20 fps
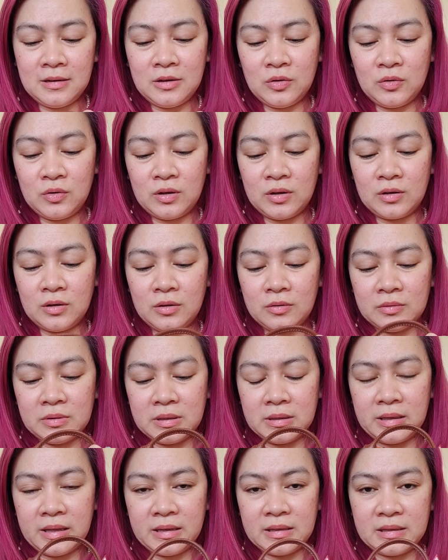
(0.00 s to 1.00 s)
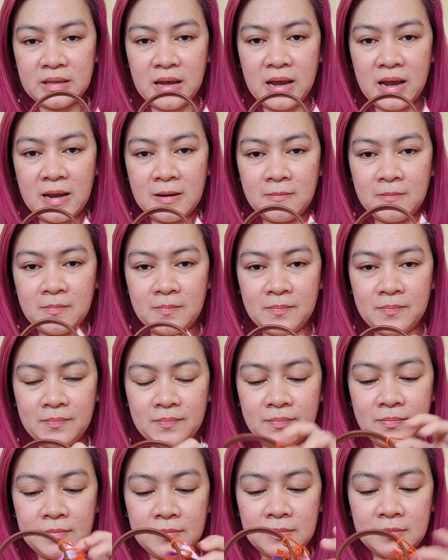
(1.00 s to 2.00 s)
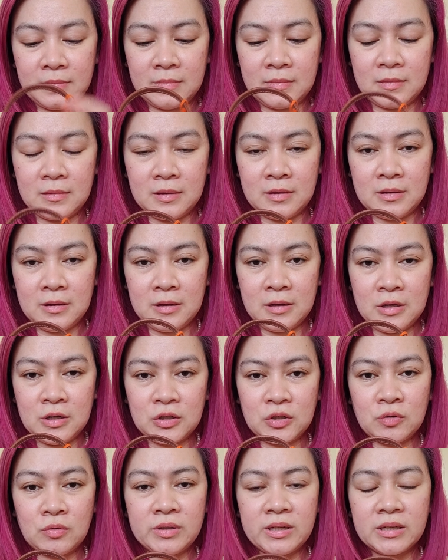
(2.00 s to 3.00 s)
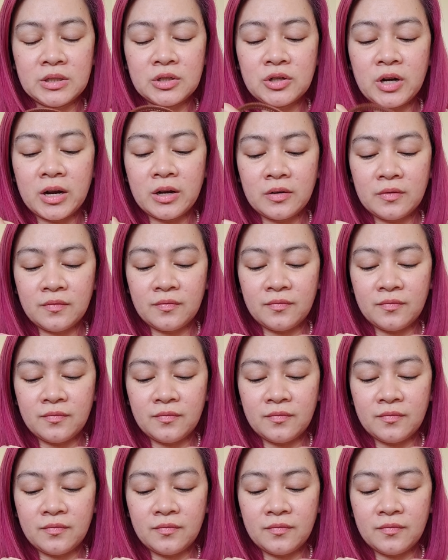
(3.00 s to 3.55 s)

you can close it like that. So let's try to